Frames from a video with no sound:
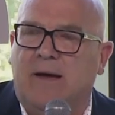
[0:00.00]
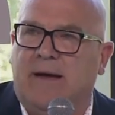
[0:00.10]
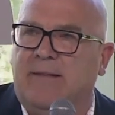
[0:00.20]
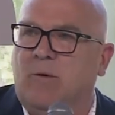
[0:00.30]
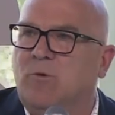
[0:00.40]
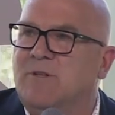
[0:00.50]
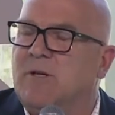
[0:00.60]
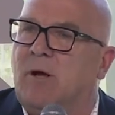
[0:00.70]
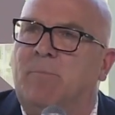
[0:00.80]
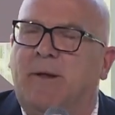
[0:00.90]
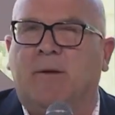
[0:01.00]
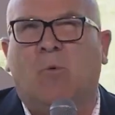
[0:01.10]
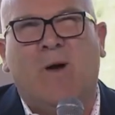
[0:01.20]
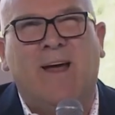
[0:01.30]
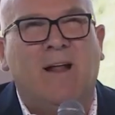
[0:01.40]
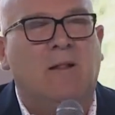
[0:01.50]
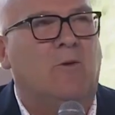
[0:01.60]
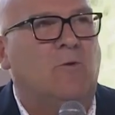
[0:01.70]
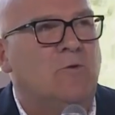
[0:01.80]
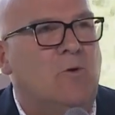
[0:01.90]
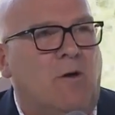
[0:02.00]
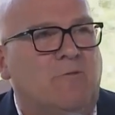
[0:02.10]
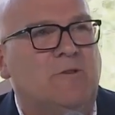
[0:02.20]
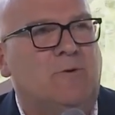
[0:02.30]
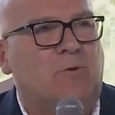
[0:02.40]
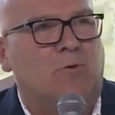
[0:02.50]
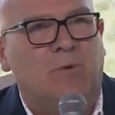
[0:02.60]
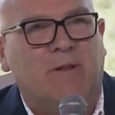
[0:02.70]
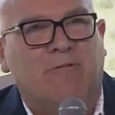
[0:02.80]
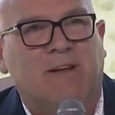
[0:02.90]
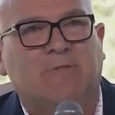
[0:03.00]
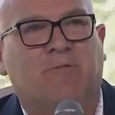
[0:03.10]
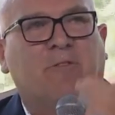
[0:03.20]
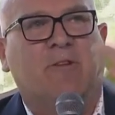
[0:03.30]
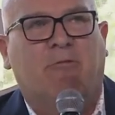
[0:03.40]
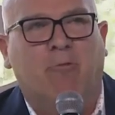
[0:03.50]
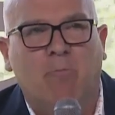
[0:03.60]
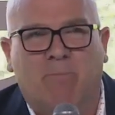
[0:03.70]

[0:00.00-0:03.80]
and they would complain, well, you invest $54